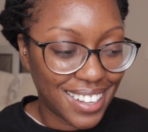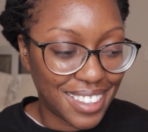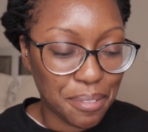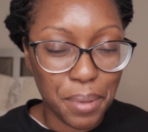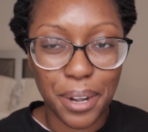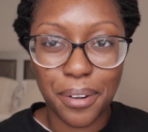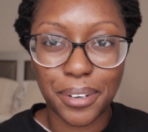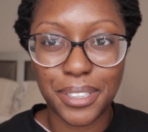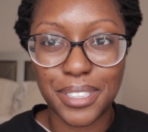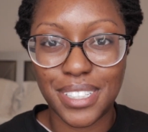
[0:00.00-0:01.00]
the barrel
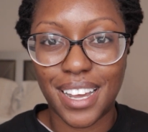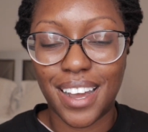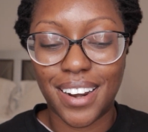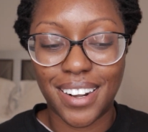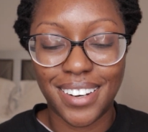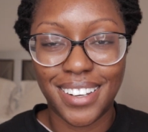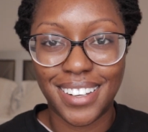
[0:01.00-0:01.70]
rolls are,